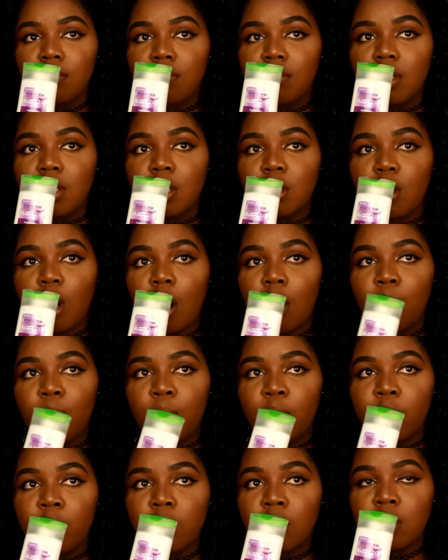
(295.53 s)

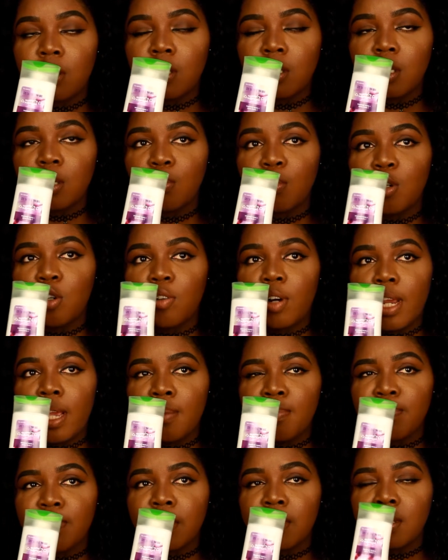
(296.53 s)
Starburst, some
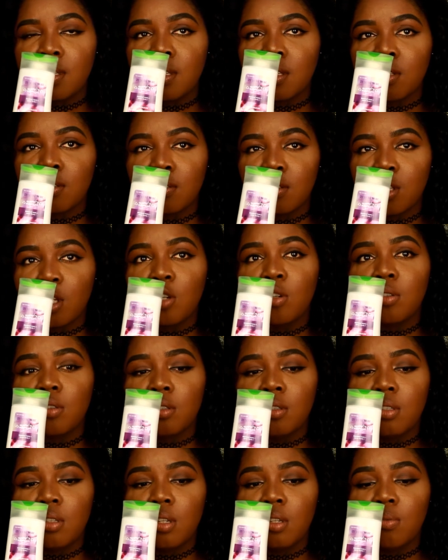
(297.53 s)
grapes, the,
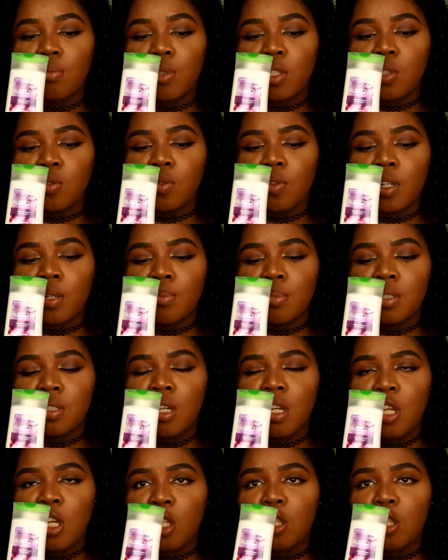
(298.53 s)
which grapes?